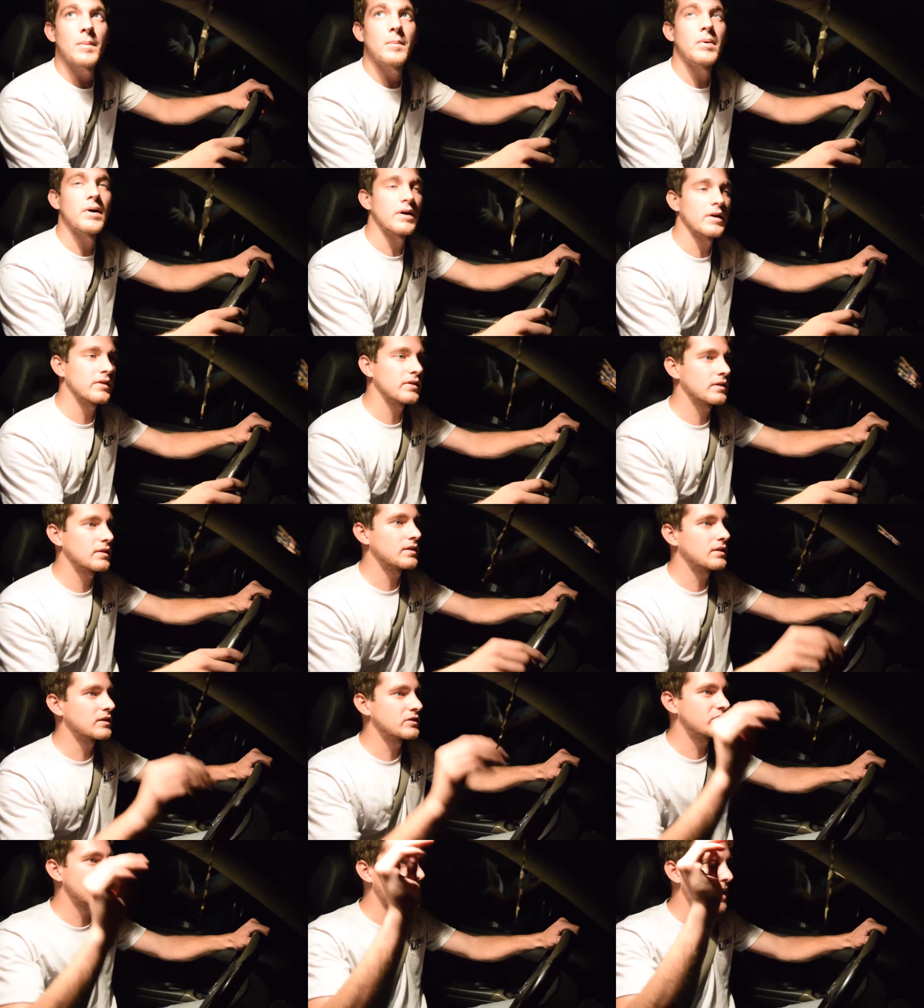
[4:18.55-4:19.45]
But
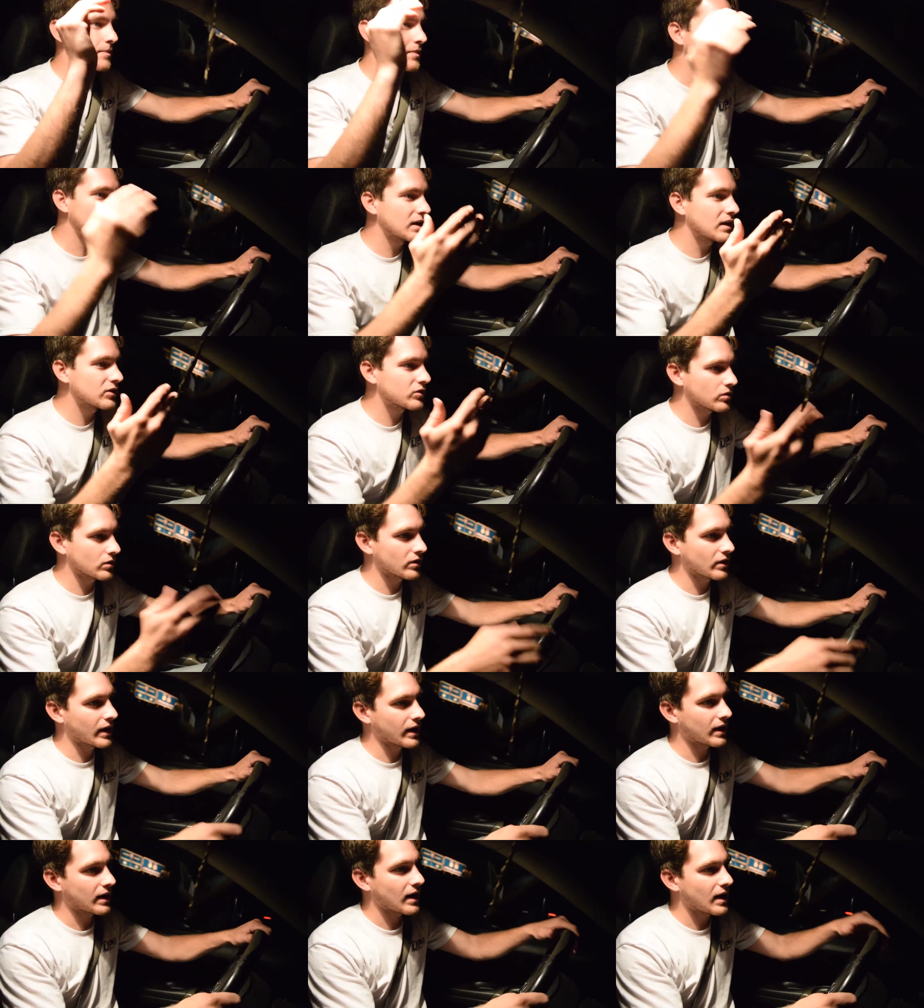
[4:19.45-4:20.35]
the Japanese were
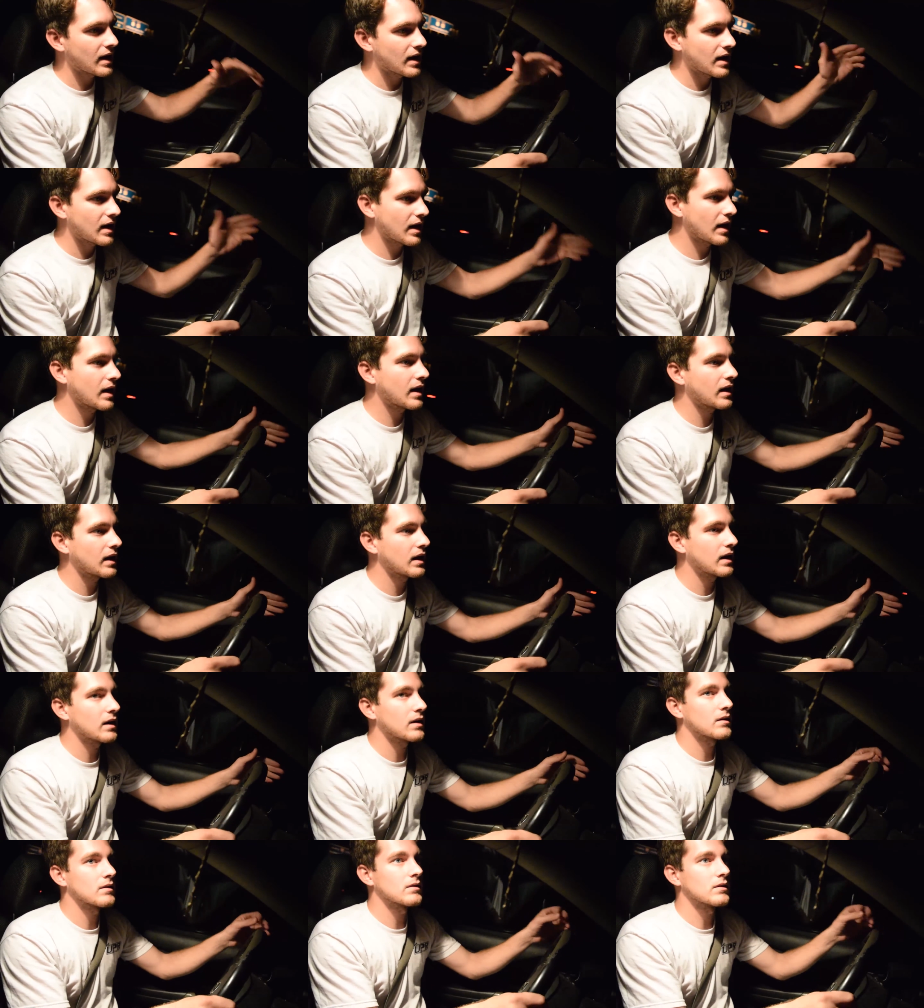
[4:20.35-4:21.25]
like,
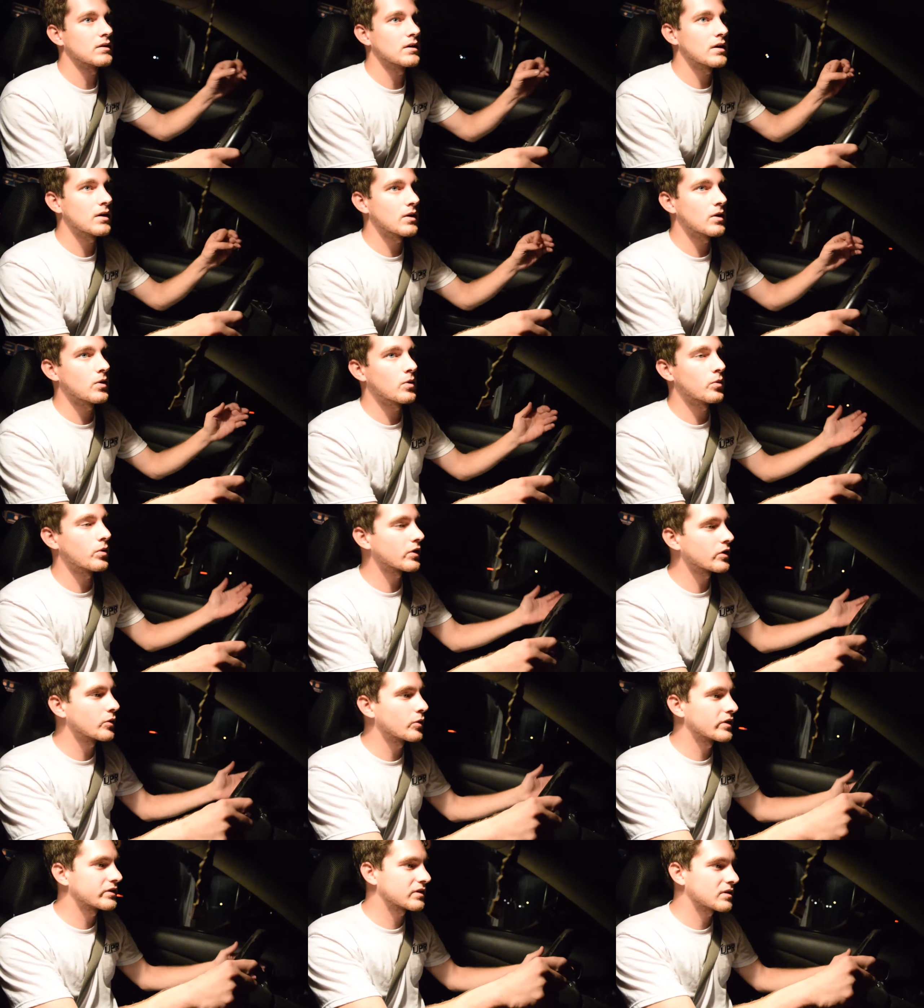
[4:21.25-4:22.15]
hey, no, we're
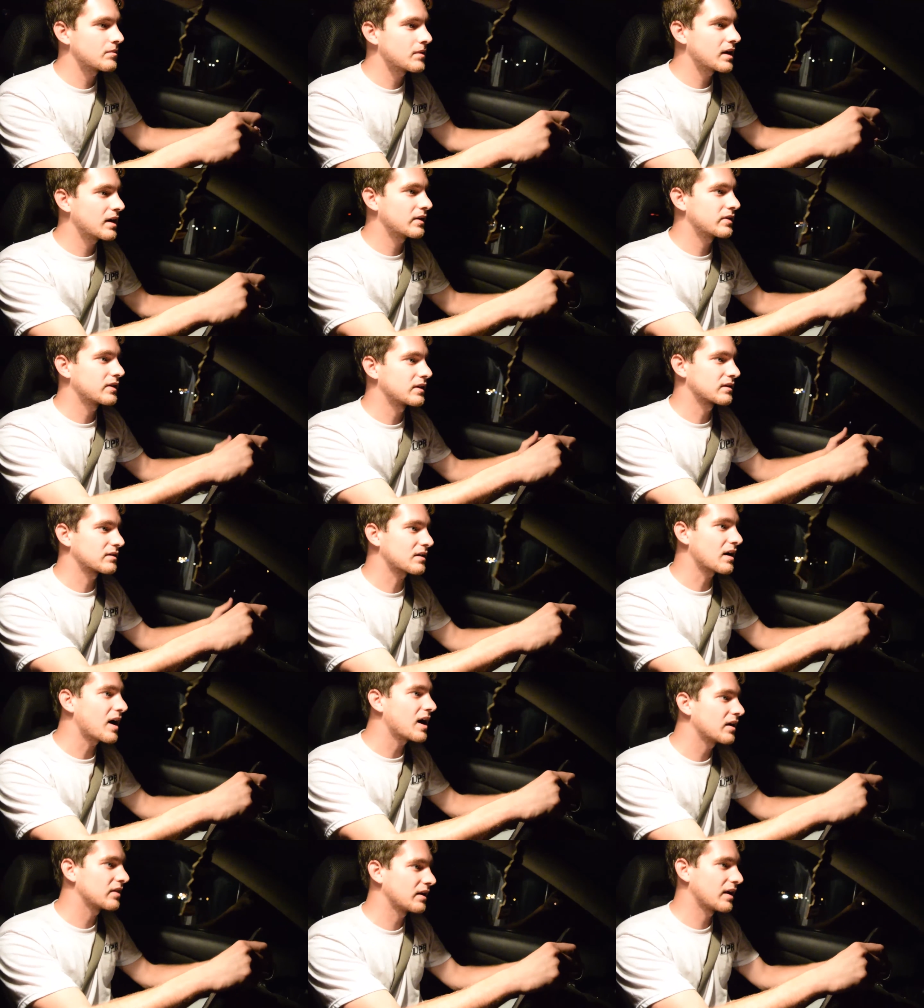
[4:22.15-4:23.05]
the ones that made the
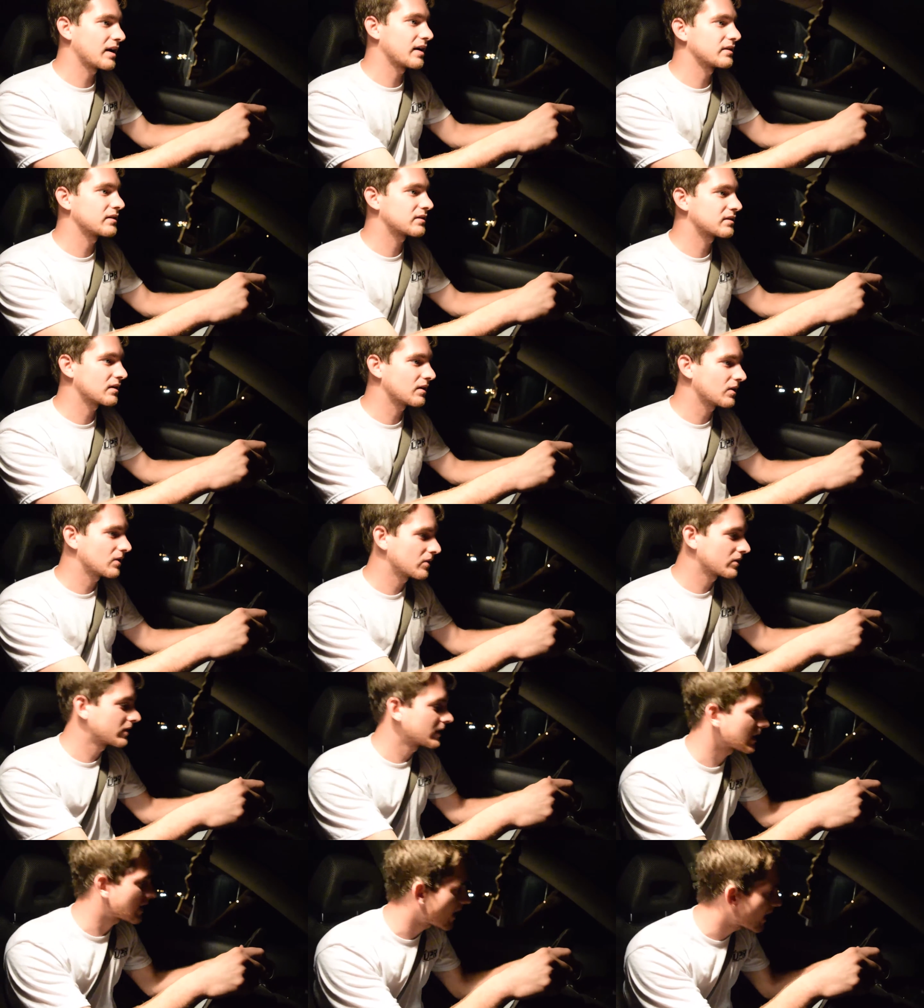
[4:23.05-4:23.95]
Skyline. So
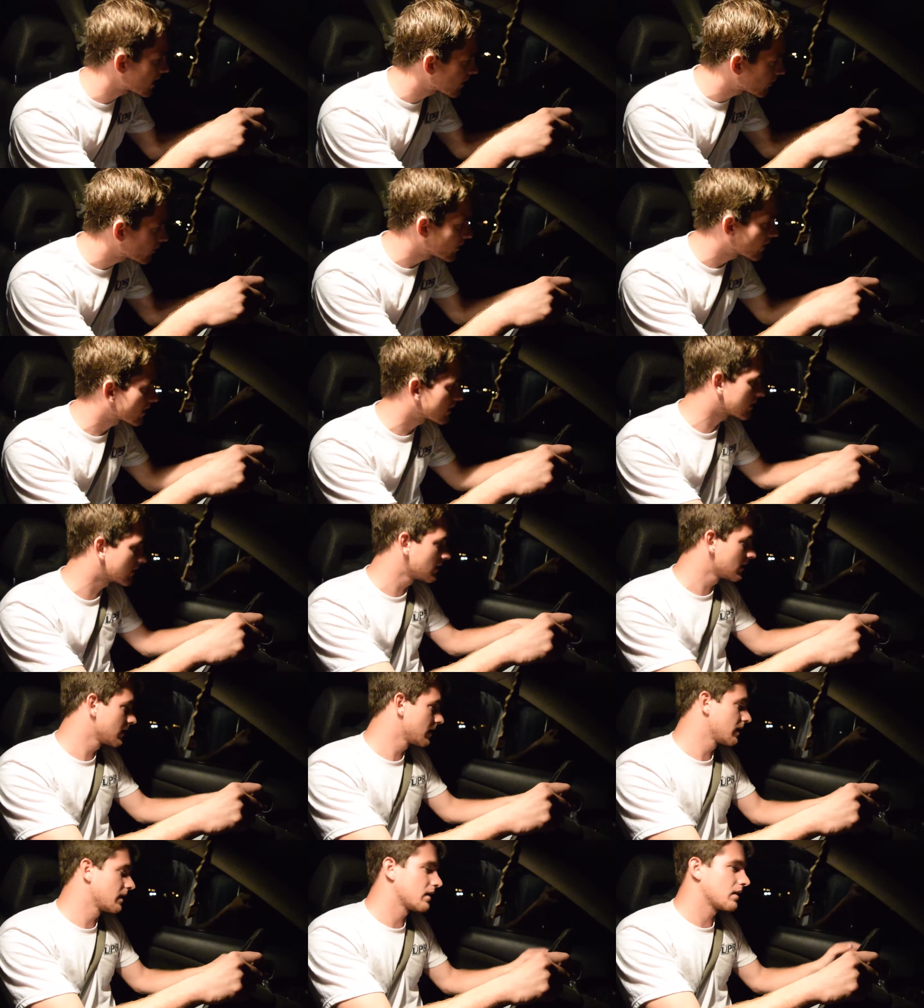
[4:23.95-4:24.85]
they kind of went
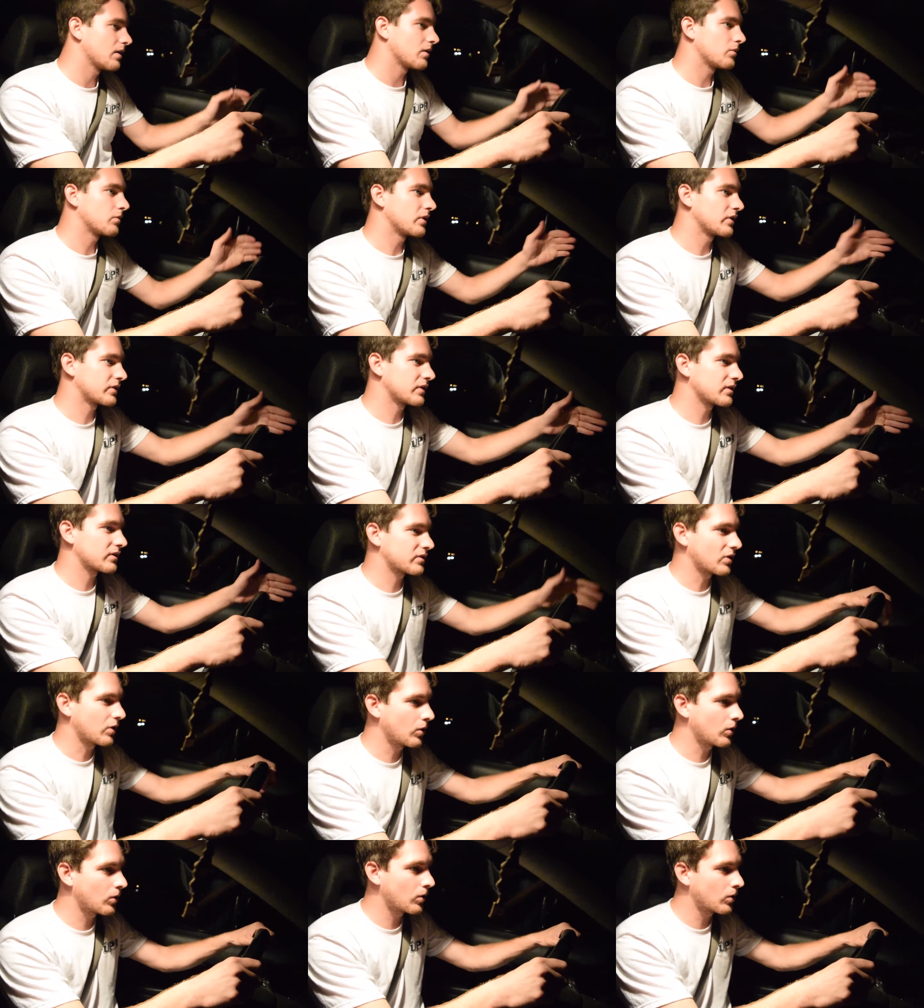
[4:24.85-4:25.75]
with this
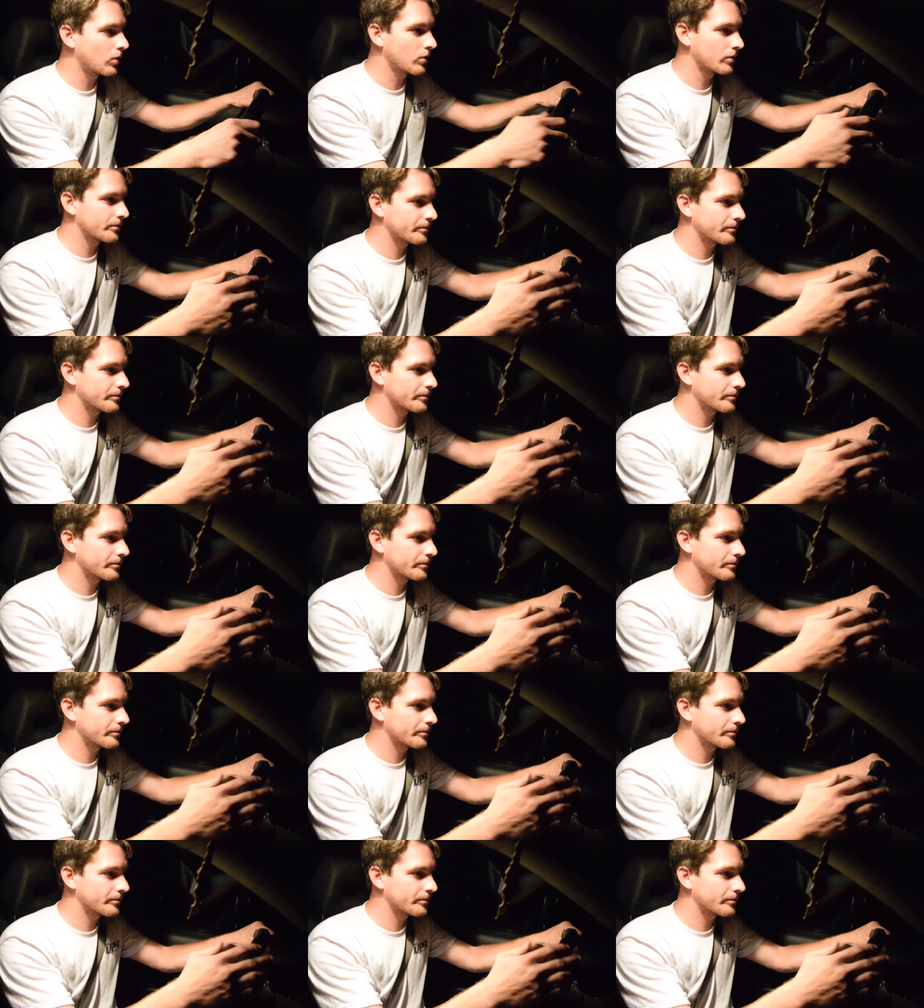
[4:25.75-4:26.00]
whole